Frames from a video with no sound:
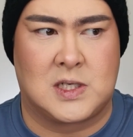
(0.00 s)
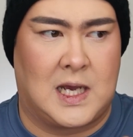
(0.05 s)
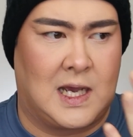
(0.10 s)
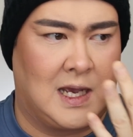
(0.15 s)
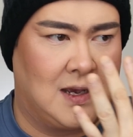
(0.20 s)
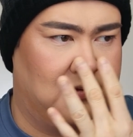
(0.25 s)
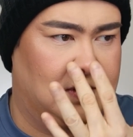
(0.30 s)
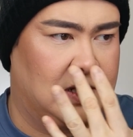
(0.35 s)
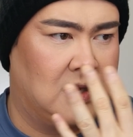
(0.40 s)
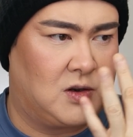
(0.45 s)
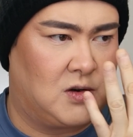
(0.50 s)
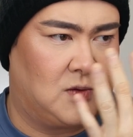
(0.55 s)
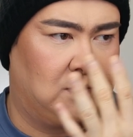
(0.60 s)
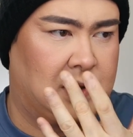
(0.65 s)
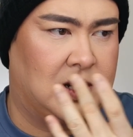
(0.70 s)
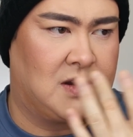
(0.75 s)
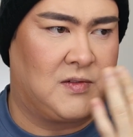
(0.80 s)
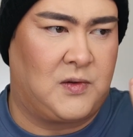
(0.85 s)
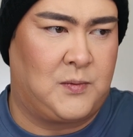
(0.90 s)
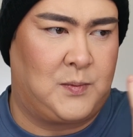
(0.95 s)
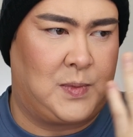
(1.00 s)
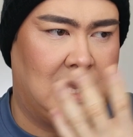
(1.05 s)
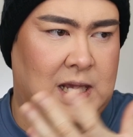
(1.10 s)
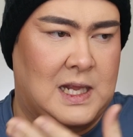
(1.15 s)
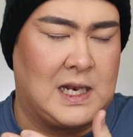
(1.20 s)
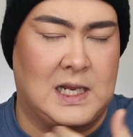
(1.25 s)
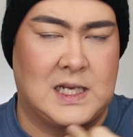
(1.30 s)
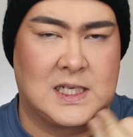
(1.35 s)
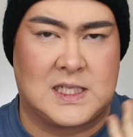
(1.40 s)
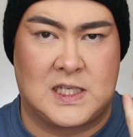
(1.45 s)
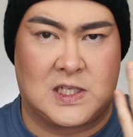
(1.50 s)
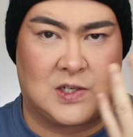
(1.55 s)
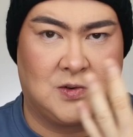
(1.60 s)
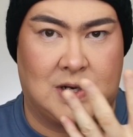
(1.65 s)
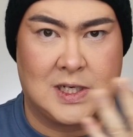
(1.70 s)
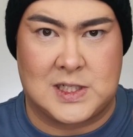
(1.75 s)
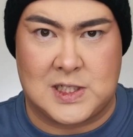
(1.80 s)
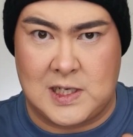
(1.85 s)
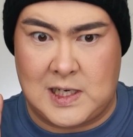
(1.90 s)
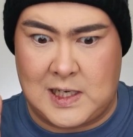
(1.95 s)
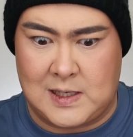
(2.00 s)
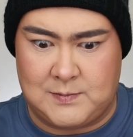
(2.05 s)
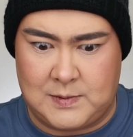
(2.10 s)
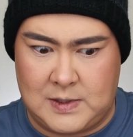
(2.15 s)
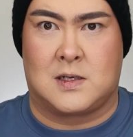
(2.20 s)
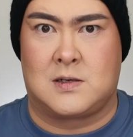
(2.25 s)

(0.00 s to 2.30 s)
I have a little bit of a peeling situation happening,